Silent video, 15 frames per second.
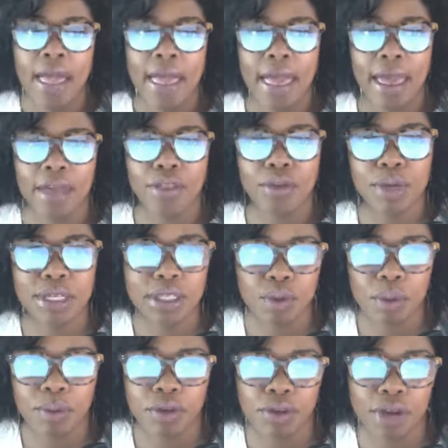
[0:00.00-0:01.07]
And the reason why
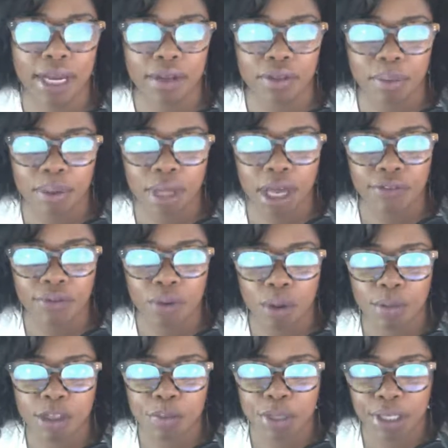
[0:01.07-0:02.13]
we created the
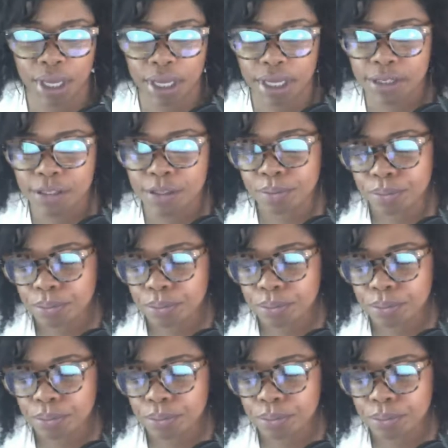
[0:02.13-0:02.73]
platform is because